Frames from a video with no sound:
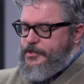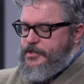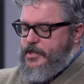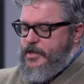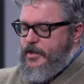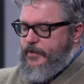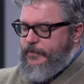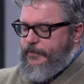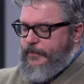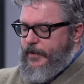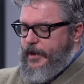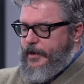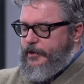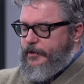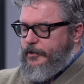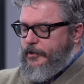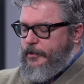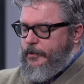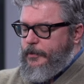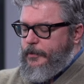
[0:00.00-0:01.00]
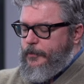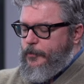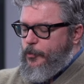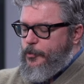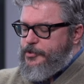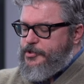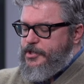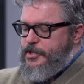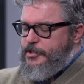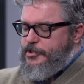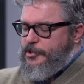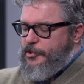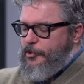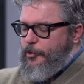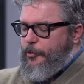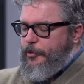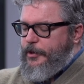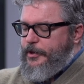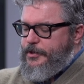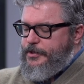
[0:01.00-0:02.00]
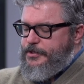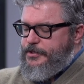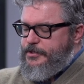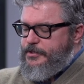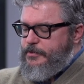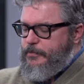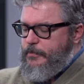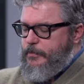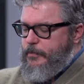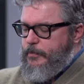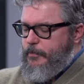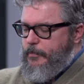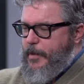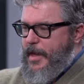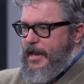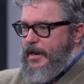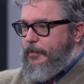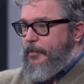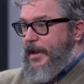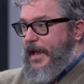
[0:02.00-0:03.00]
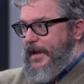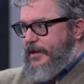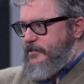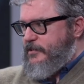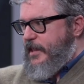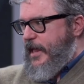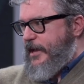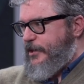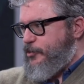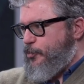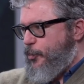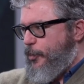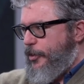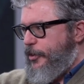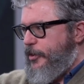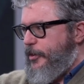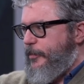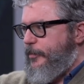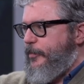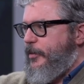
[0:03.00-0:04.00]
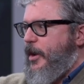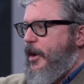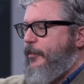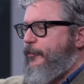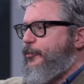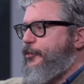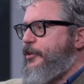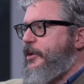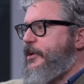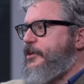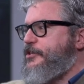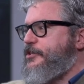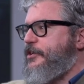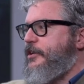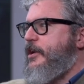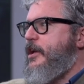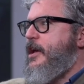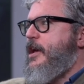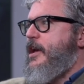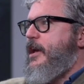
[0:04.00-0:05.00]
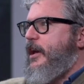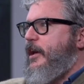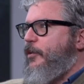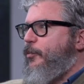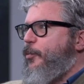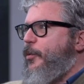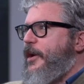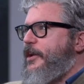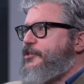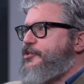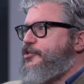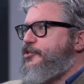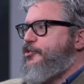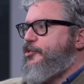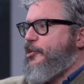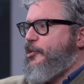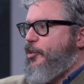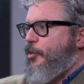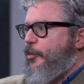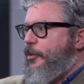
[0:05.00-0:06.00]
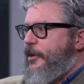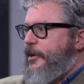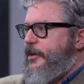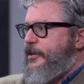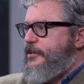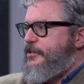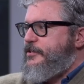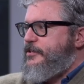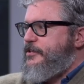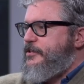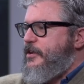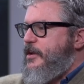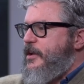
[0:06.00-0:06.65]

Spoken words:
the Dolores Man in Black / William confrontation, in which Dolores